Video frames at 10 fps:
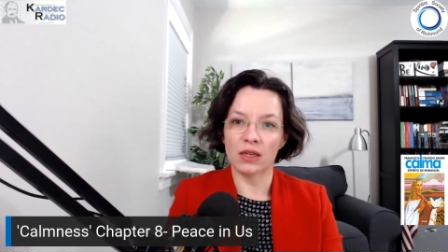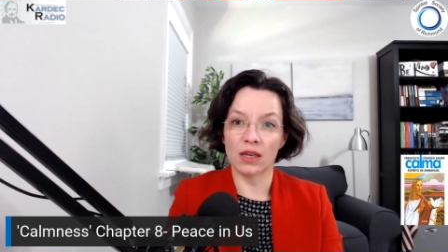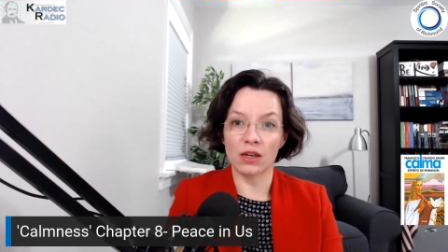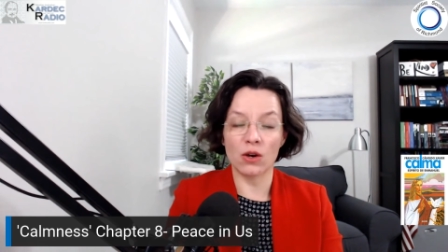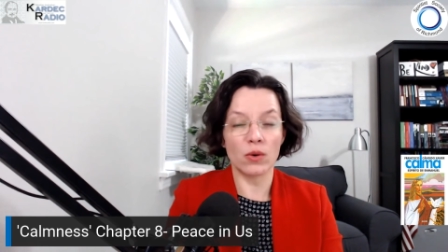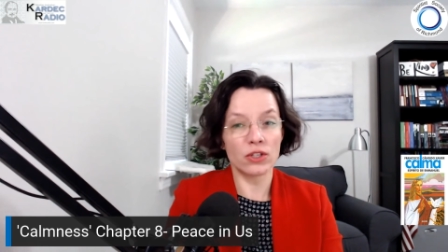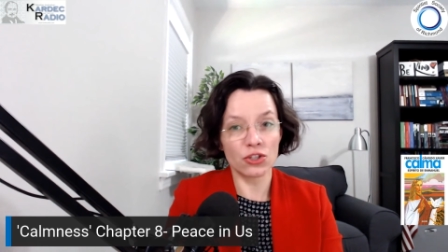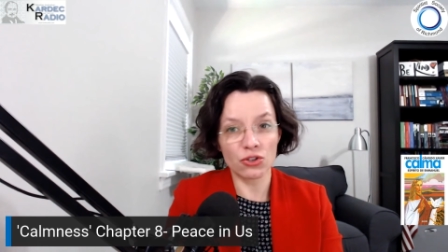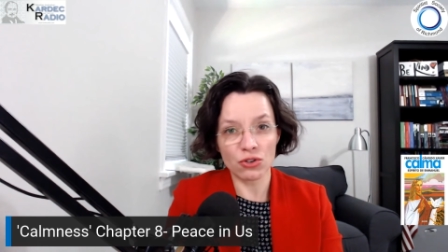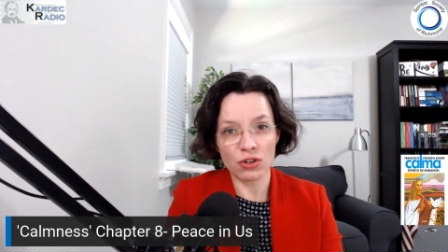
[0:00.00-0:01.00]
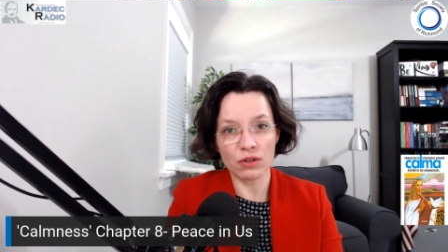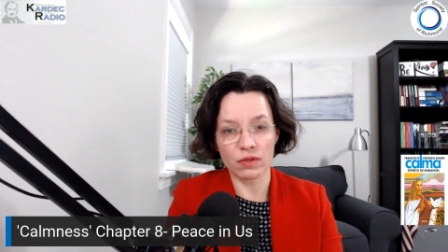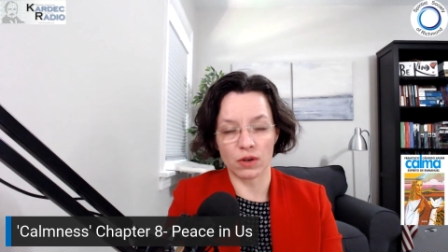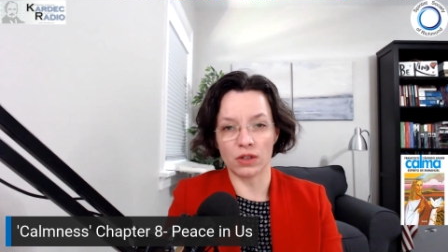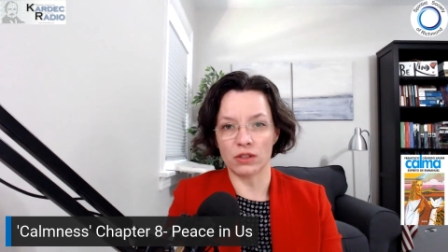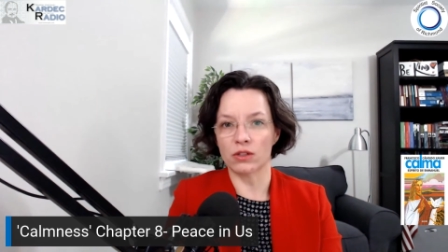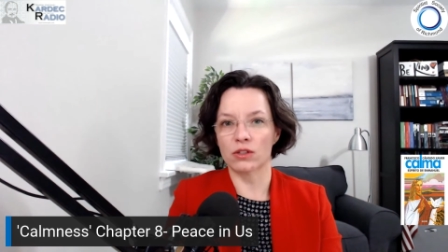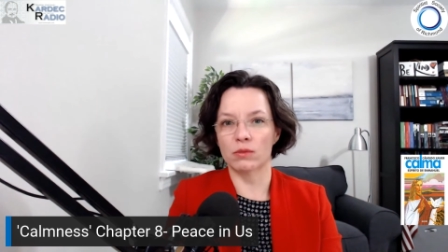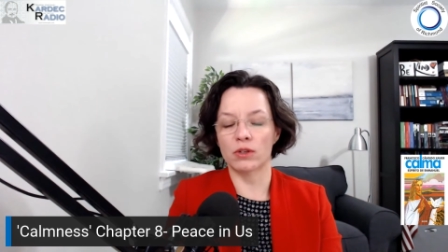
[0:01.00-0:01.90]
can go and serve others.